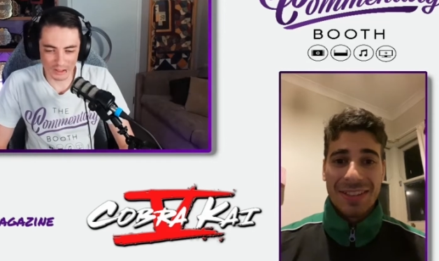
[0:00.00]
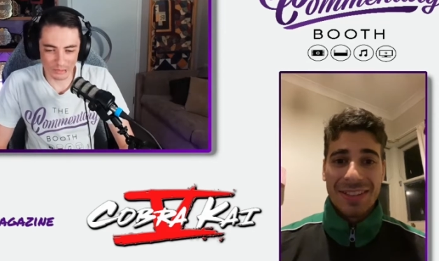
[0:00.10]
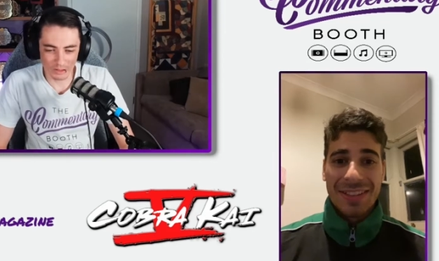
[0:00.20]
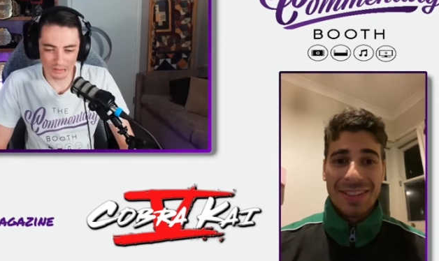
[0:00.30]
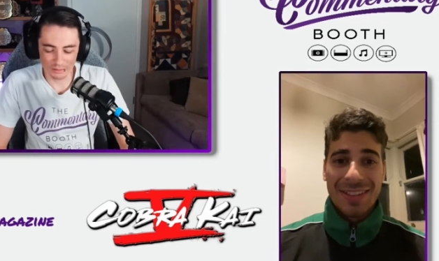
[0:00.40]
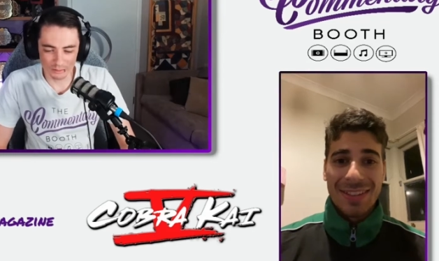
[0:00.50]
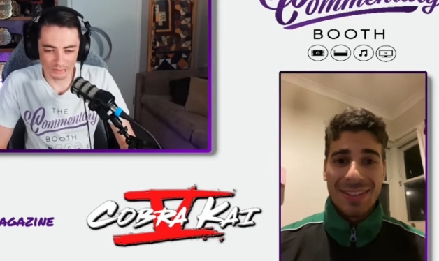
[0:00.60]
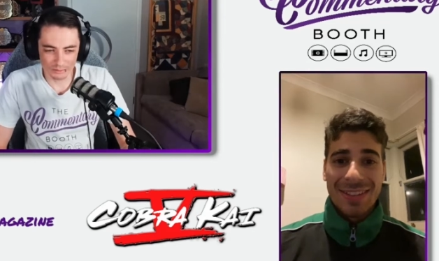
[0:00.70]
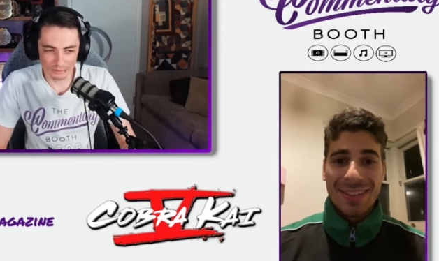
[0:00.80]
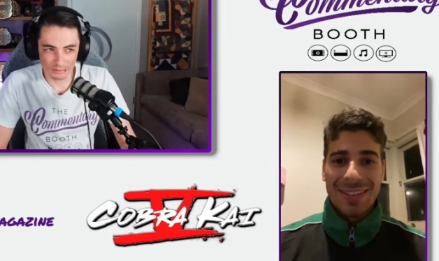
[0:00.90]
Speaker 1: him in
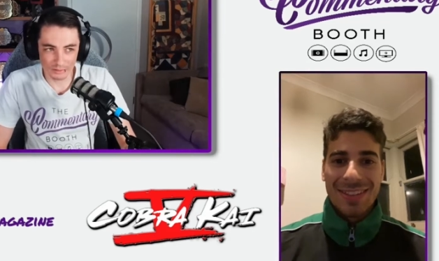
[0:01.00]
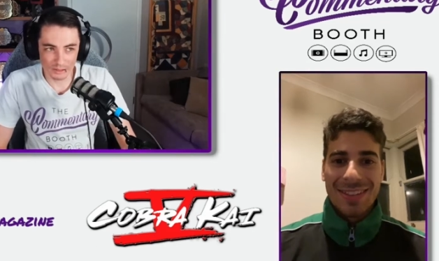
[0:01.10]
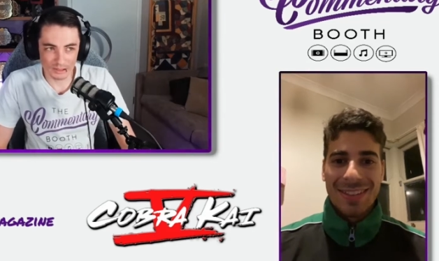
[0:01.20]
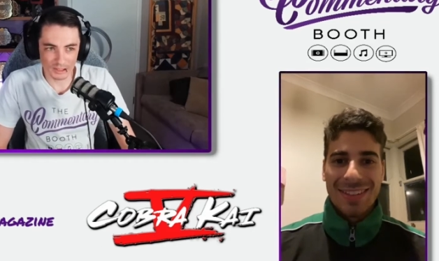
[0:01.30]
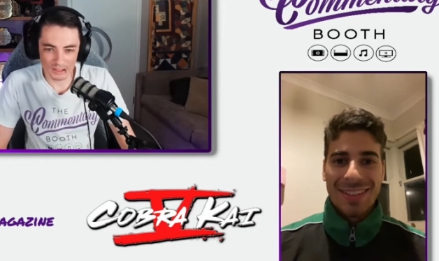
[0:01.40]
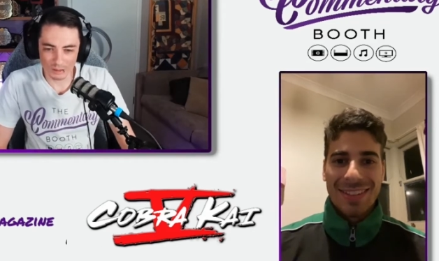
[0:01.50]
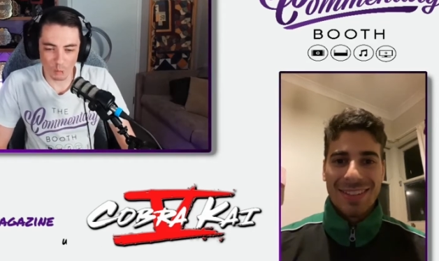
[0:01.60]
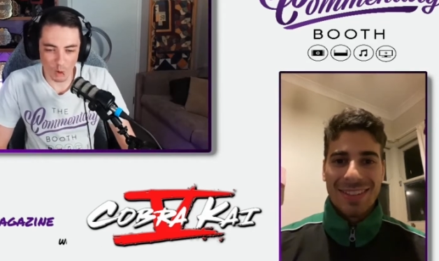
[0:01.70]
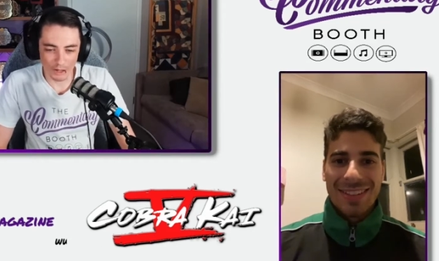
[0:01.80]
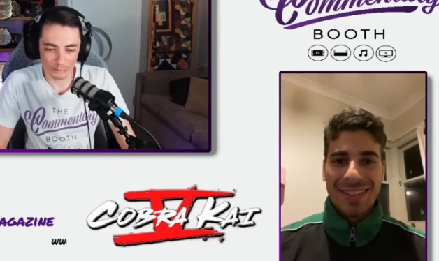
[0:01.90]

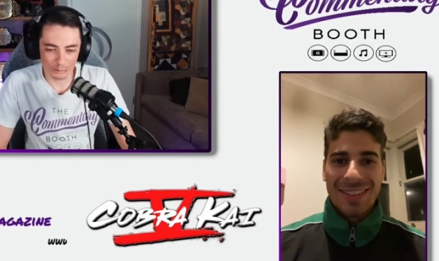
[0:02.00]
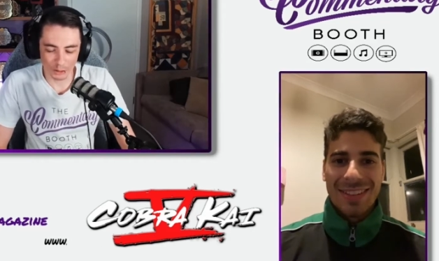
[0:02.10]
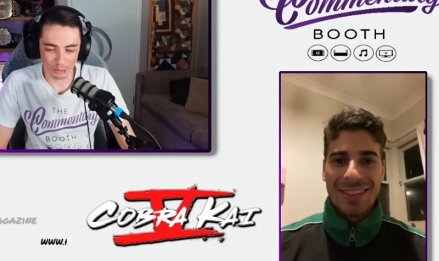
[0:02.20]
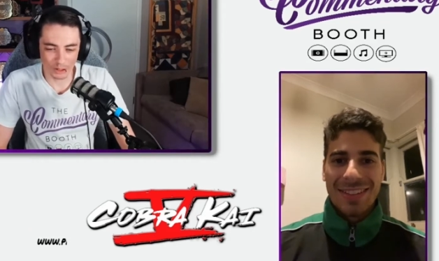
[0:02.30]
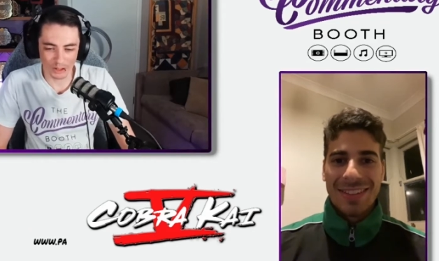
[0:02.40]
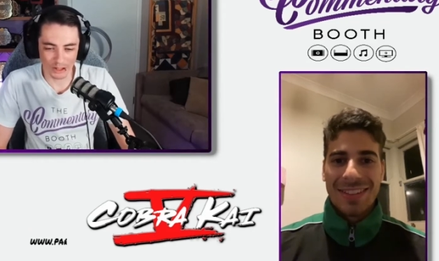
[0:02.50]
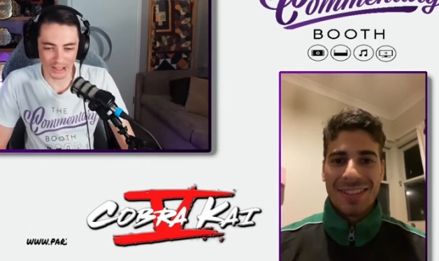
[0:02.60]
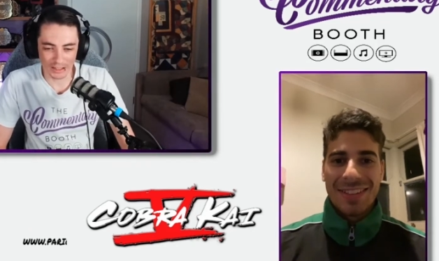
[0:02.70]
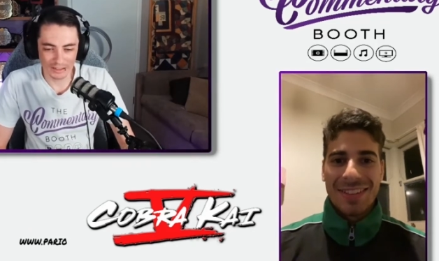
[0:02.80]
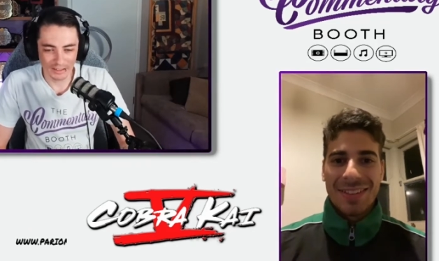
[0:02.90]
season one of Cobra
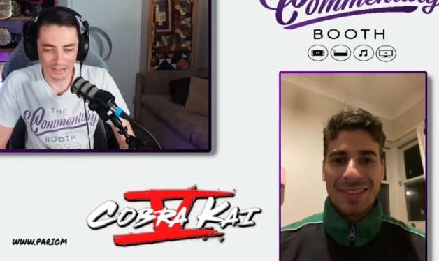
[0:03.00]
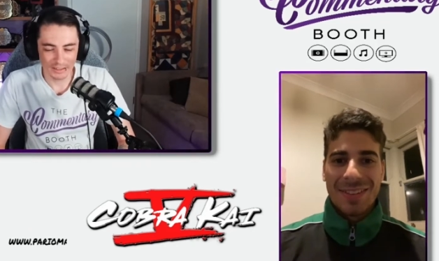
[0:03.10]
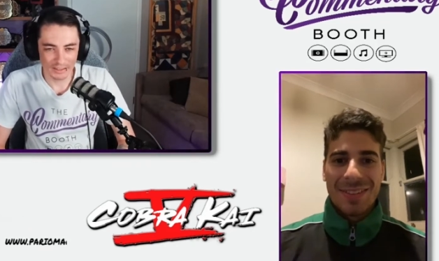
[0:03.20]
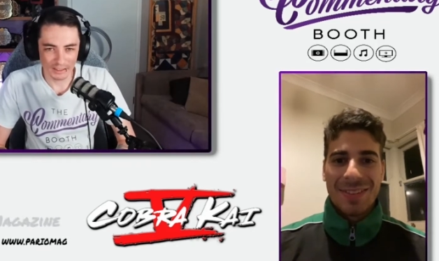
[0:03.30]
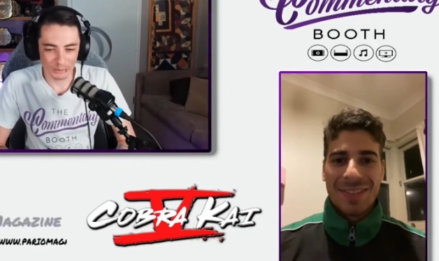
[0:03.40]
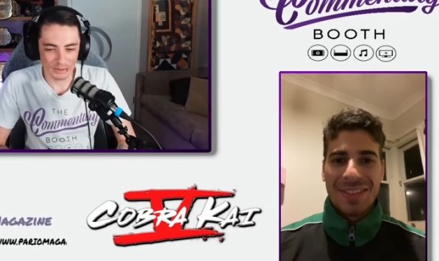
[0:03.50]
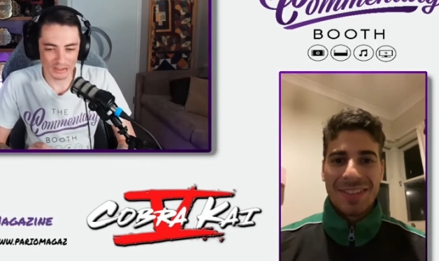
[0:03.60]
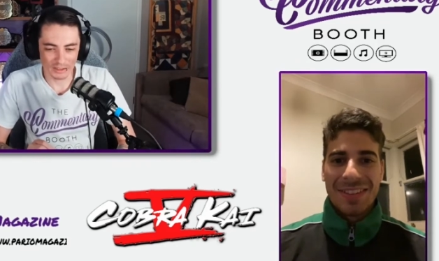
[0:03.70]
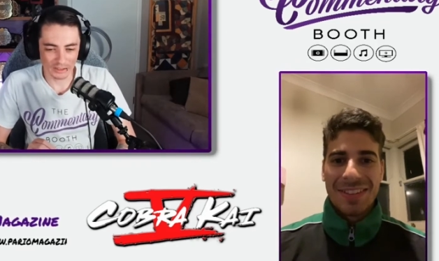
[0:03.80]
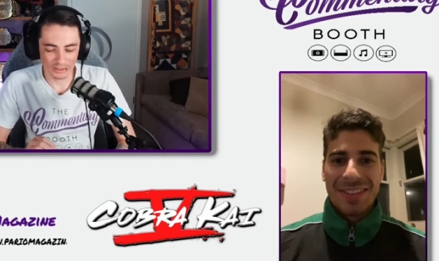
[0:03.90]
Kai, he
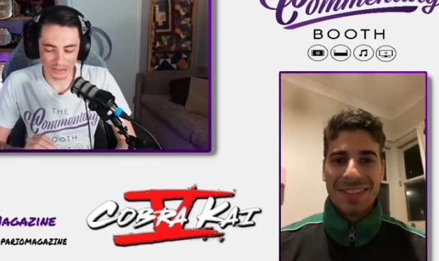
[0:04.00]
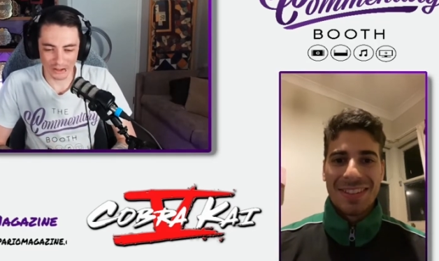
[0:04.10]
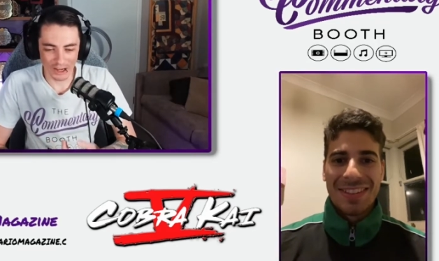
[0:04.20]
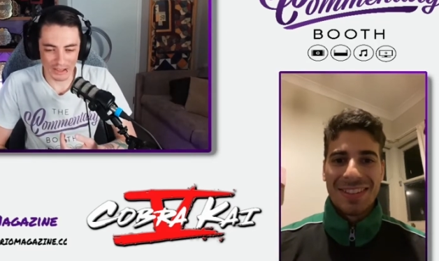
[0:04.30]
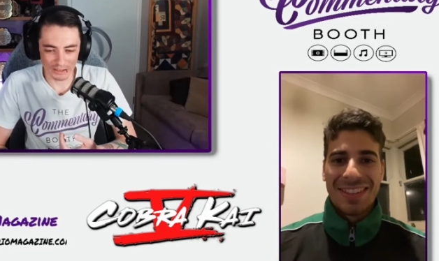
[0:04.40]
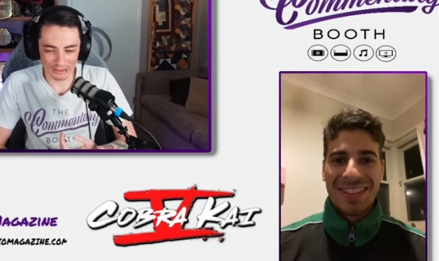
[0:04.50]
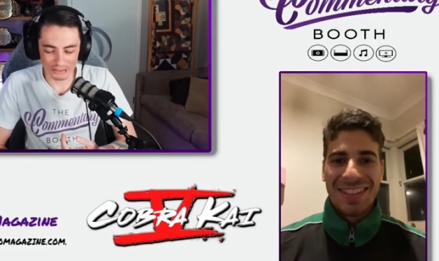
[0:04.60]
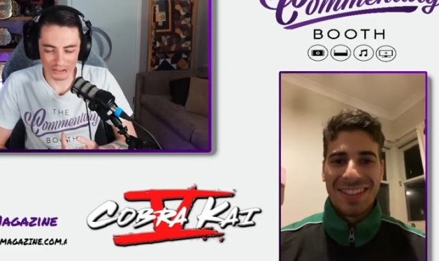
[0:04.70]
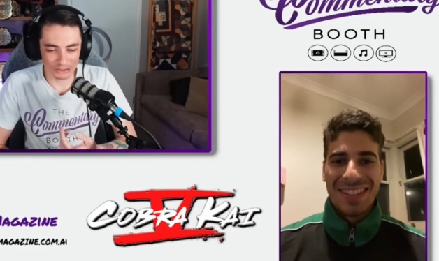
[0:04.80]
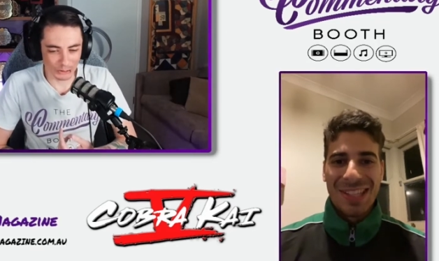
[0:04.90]
was the the guy
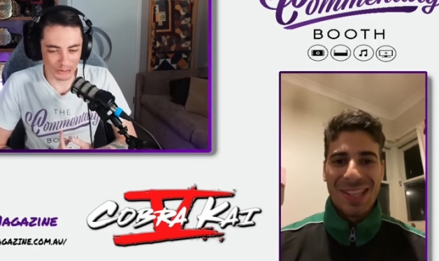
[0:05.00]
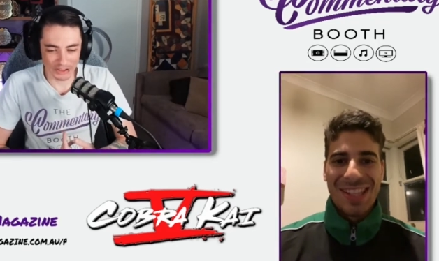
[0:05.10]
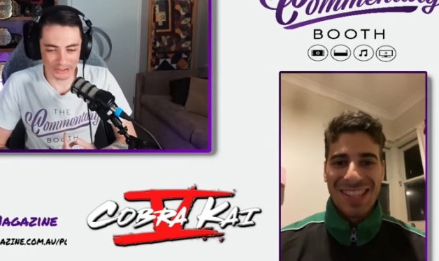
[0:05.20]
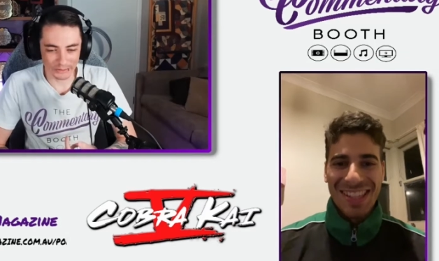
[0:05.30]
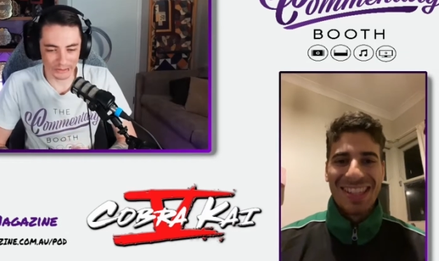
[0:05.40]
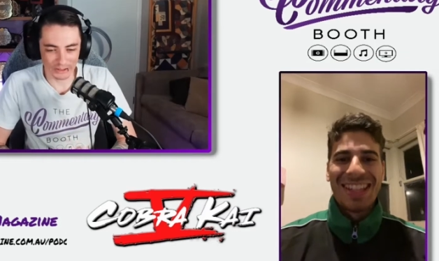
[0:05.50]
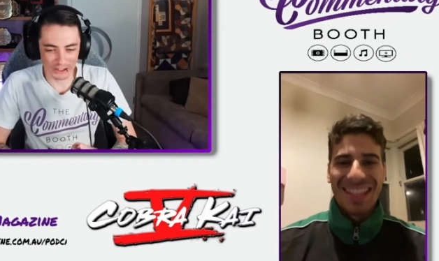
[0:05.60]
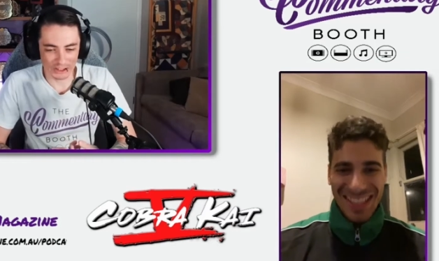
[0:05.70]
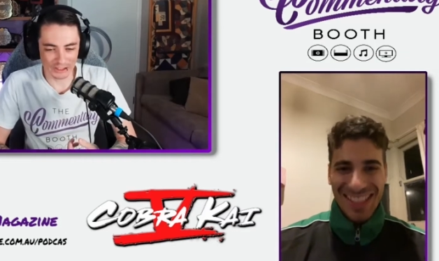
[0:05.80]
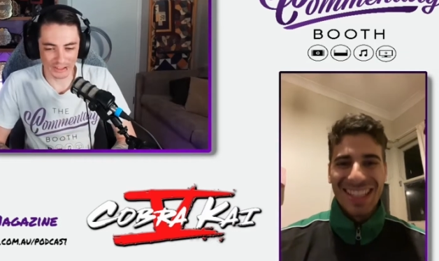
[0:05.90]
that didn't use
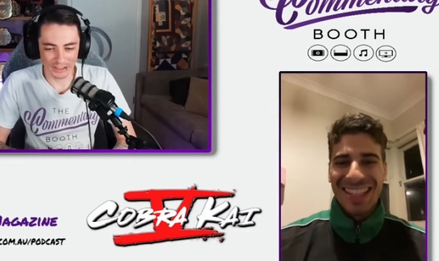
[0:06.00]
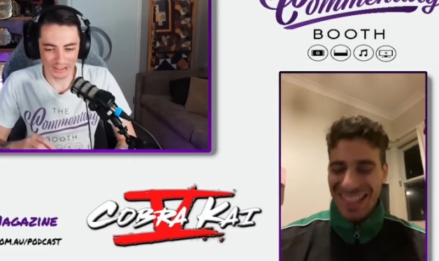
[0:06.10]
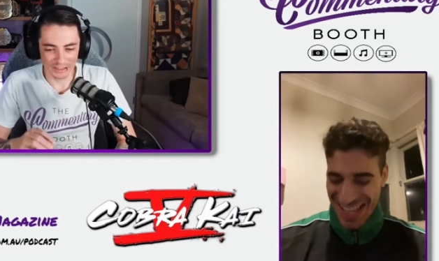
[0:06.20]
technology,